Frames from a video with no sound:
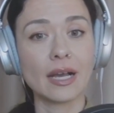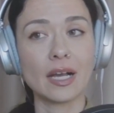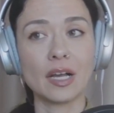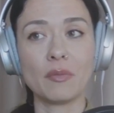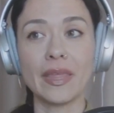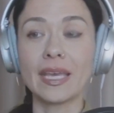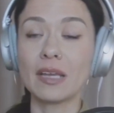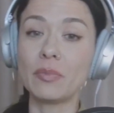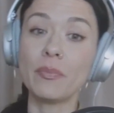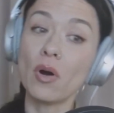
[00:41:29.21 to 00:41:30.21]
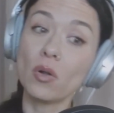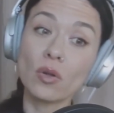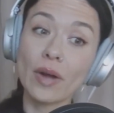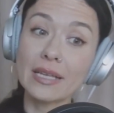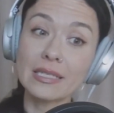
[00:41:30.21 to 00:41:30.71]
They can be
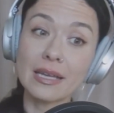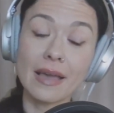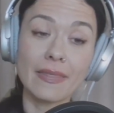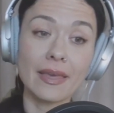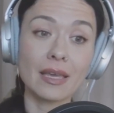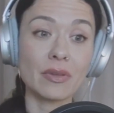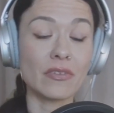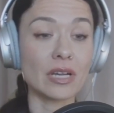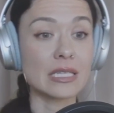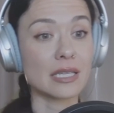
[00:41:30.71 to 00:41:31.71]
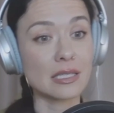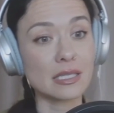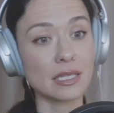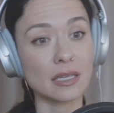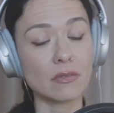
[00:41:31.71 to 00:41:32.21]
polarizing and they can be very
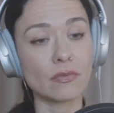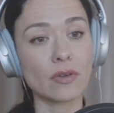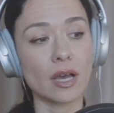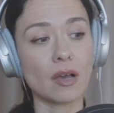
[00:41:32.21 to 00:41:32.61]
sensitive,